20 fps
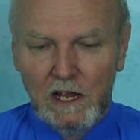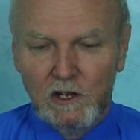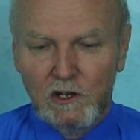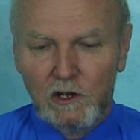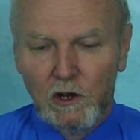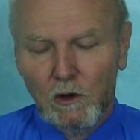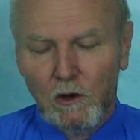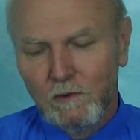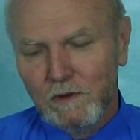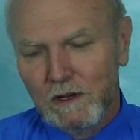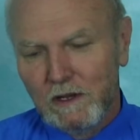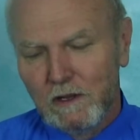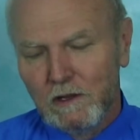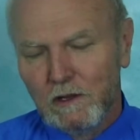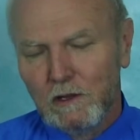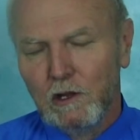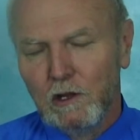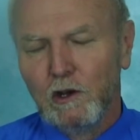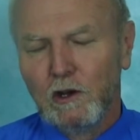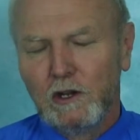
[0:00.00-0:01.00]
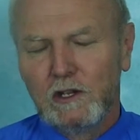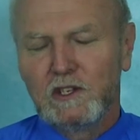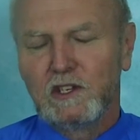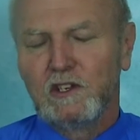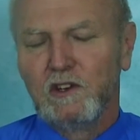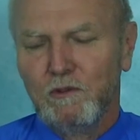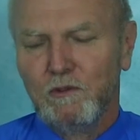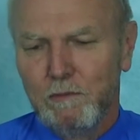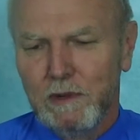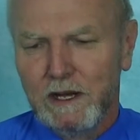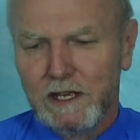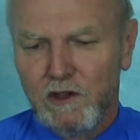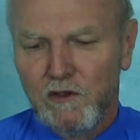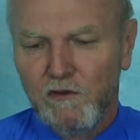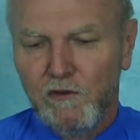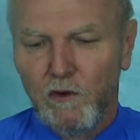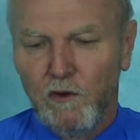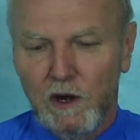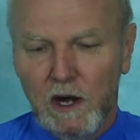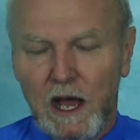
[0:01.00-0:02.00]
don't look so much
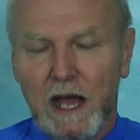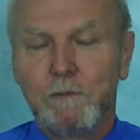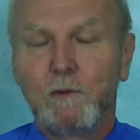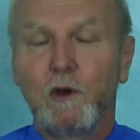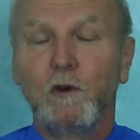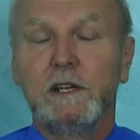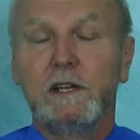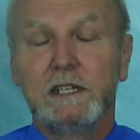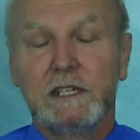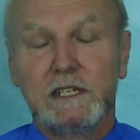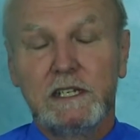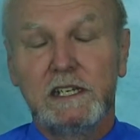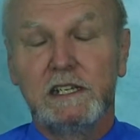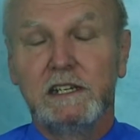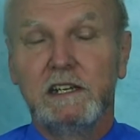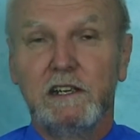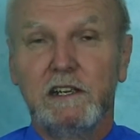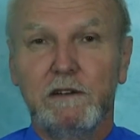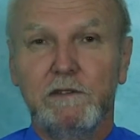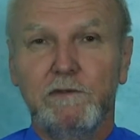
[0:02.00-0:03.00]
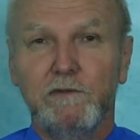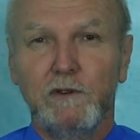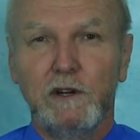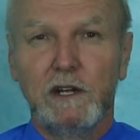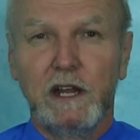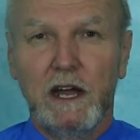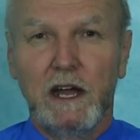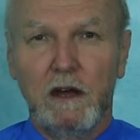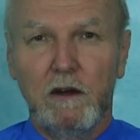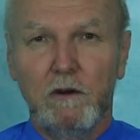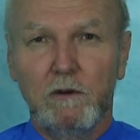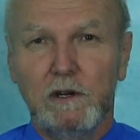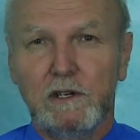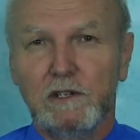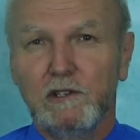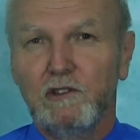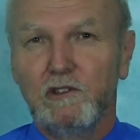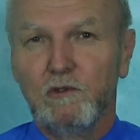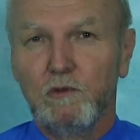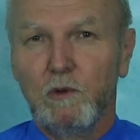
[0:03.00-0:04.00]
for, I'm going to sit here for an hour,
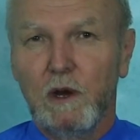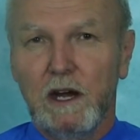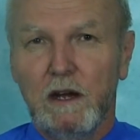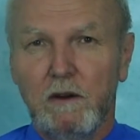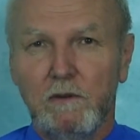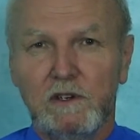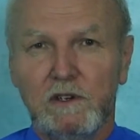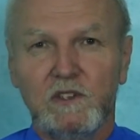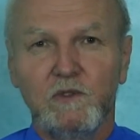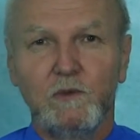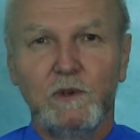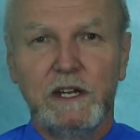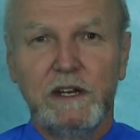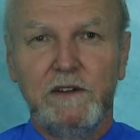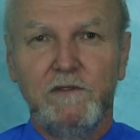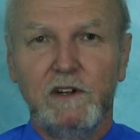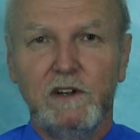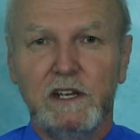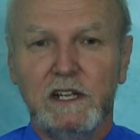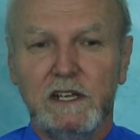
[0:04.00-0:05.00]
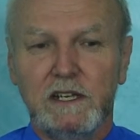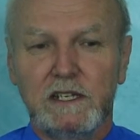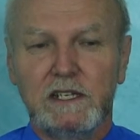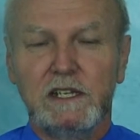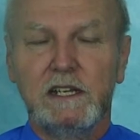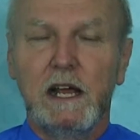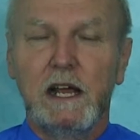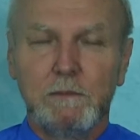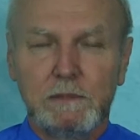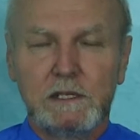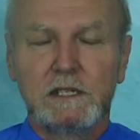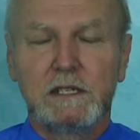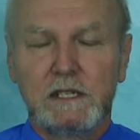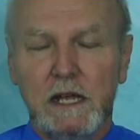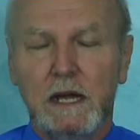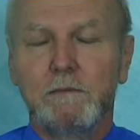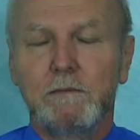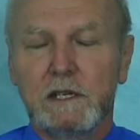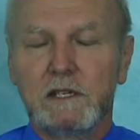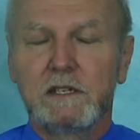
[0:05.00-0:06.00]
2 hours, whatever it is, and I'm just
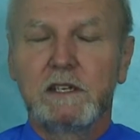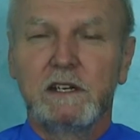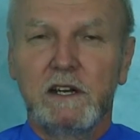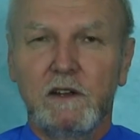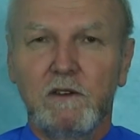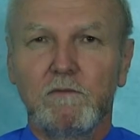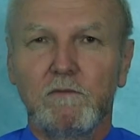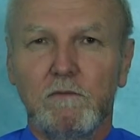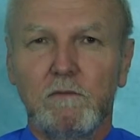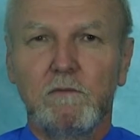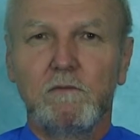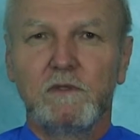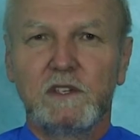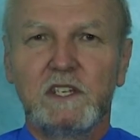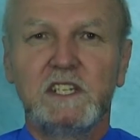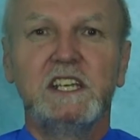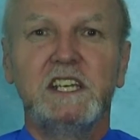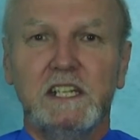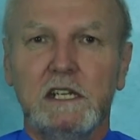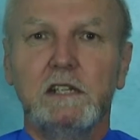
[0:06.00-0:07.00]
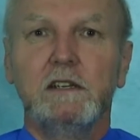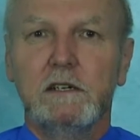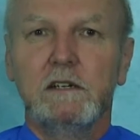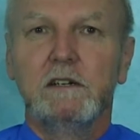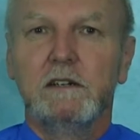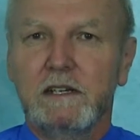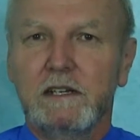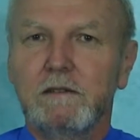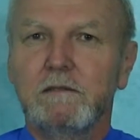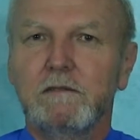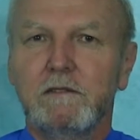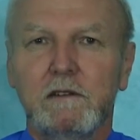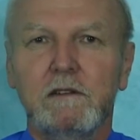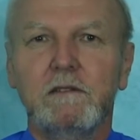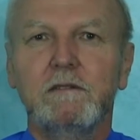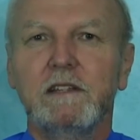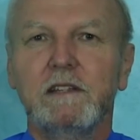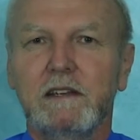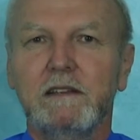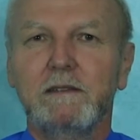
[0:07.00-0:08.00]
going to sit here
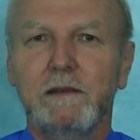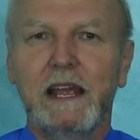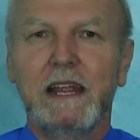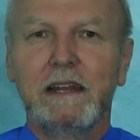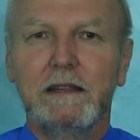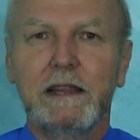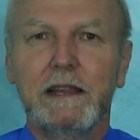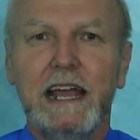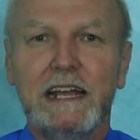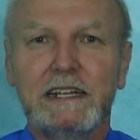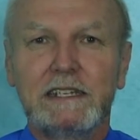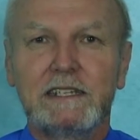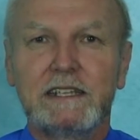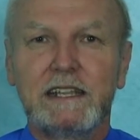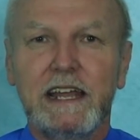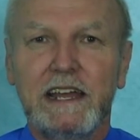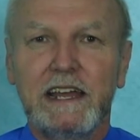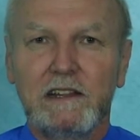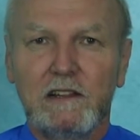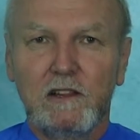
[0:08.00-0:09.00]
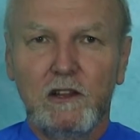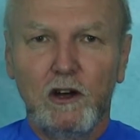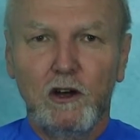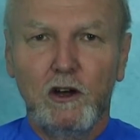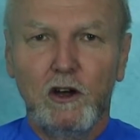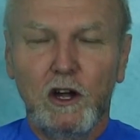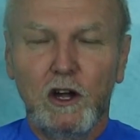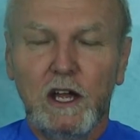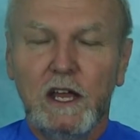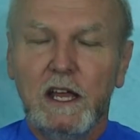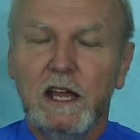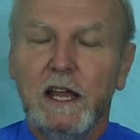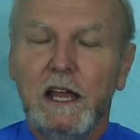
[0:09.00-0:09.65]
and last that long.